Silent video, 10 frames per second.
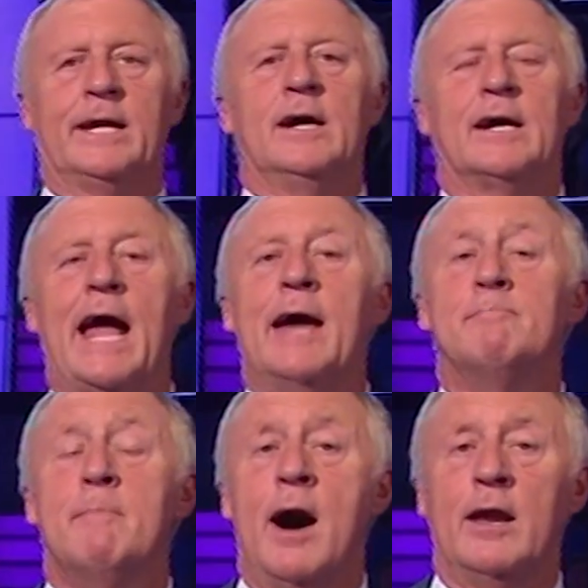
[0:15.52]
Kirk
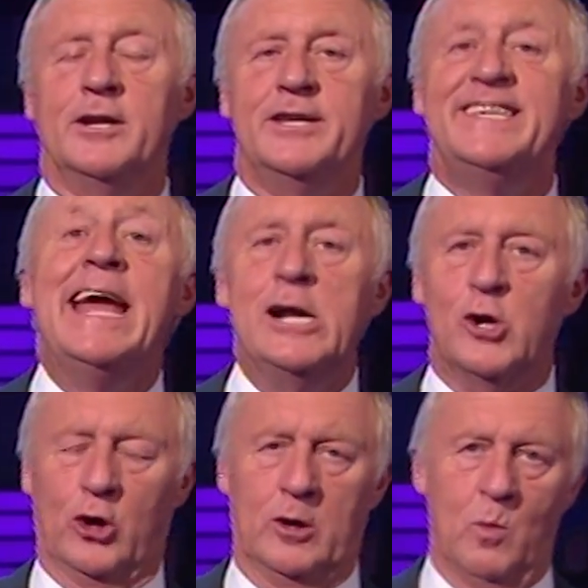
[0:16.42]
and Marlon
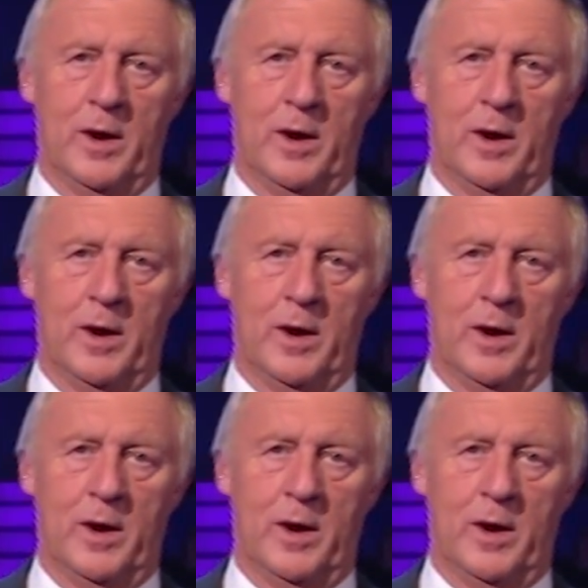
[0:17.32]
Dingle.